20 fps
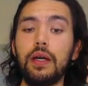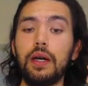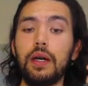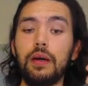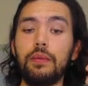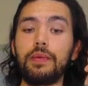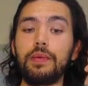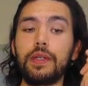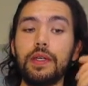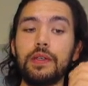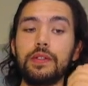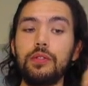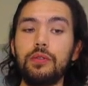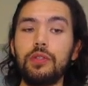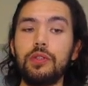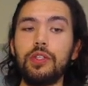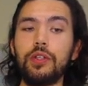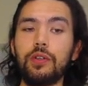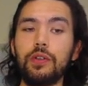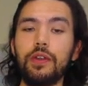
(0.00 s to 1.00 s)
because
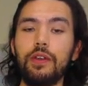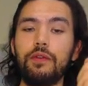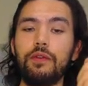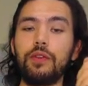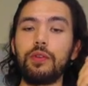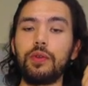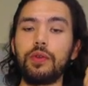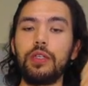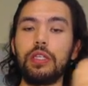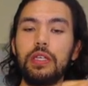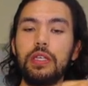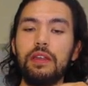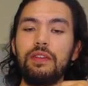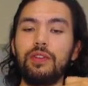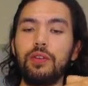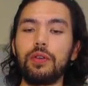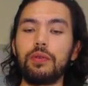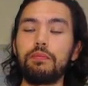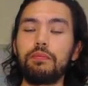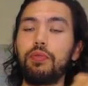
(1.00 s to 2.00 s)
if
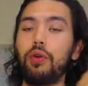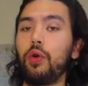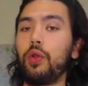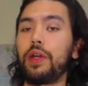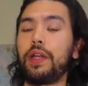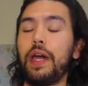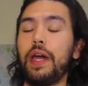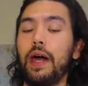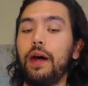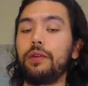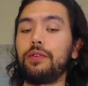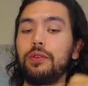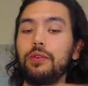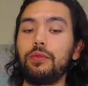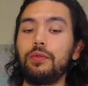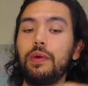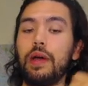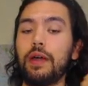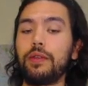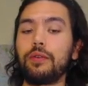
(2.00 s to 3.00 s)
you can pull it out,
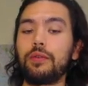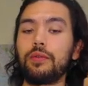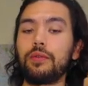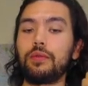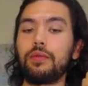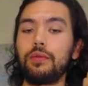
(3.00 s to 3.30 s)
you'd rather